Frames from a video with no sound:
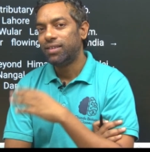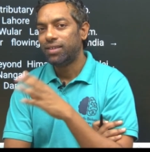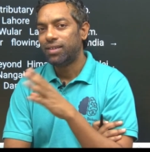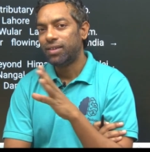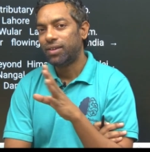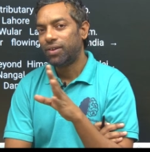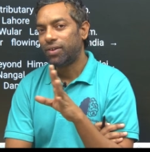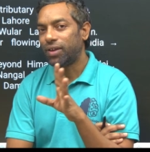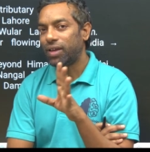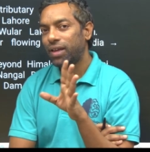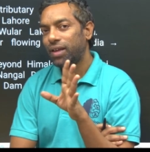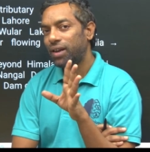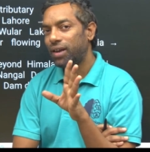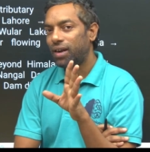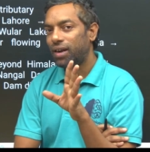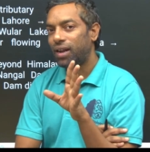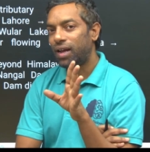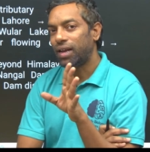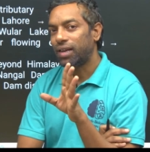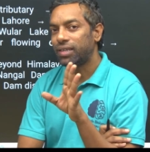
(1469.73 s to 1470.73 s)
Okay,
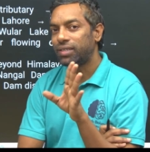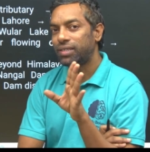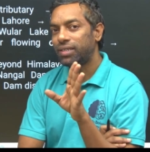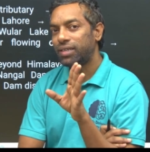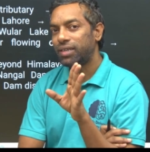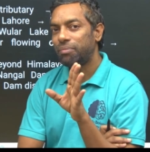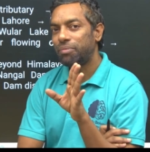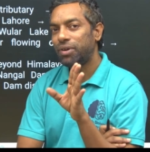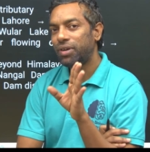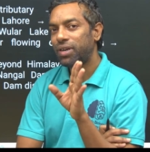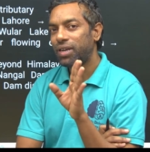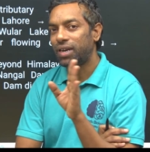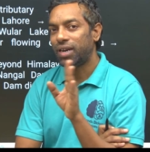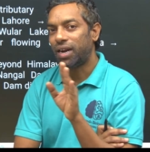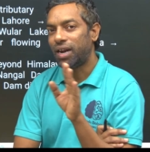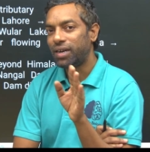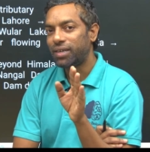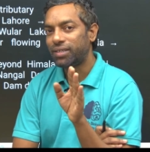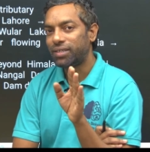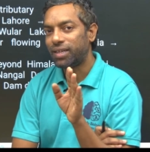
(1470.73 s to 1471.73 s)
longest tributary
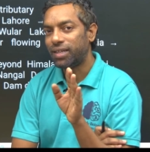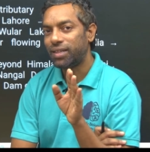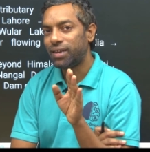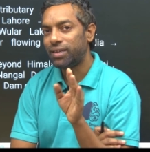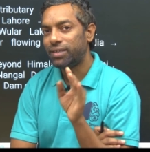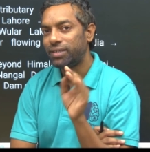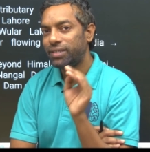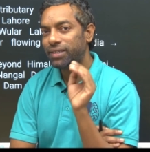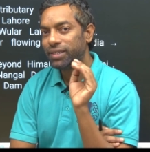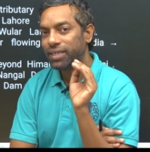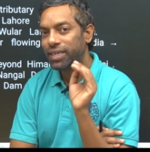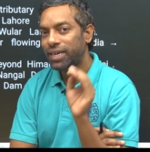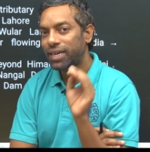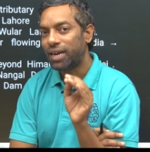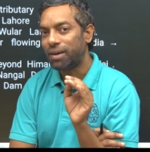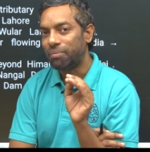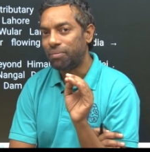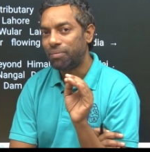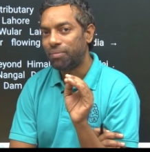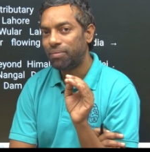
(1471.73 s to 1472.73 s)
not Satluj,
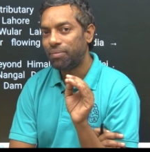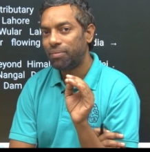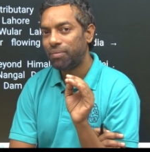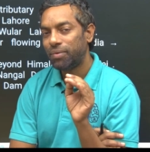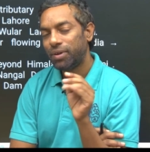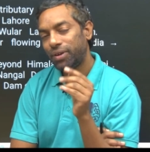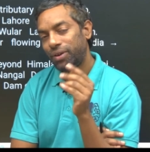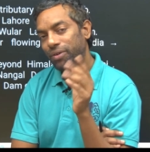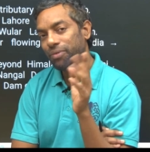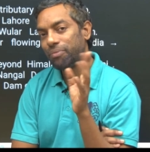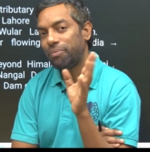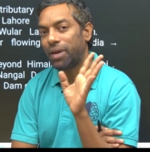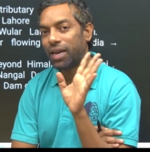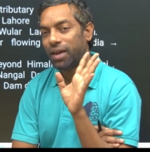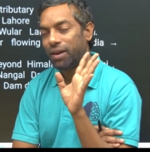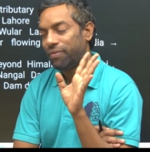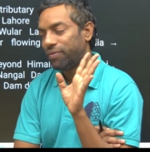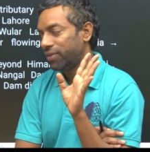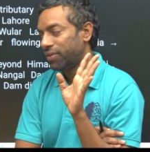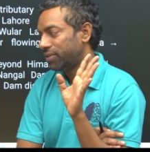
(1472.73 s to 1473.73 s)
Chenab. You may
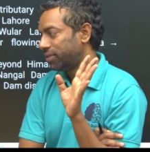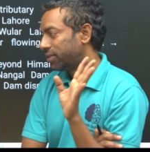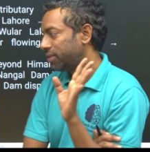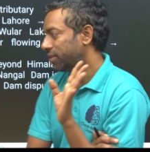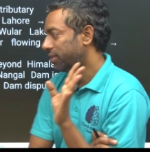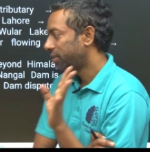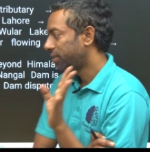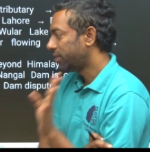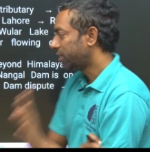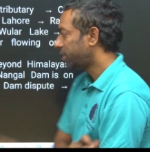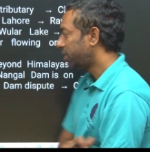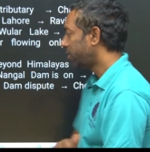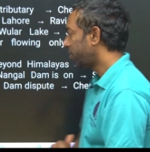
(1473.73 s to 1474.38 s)
confuse. Just look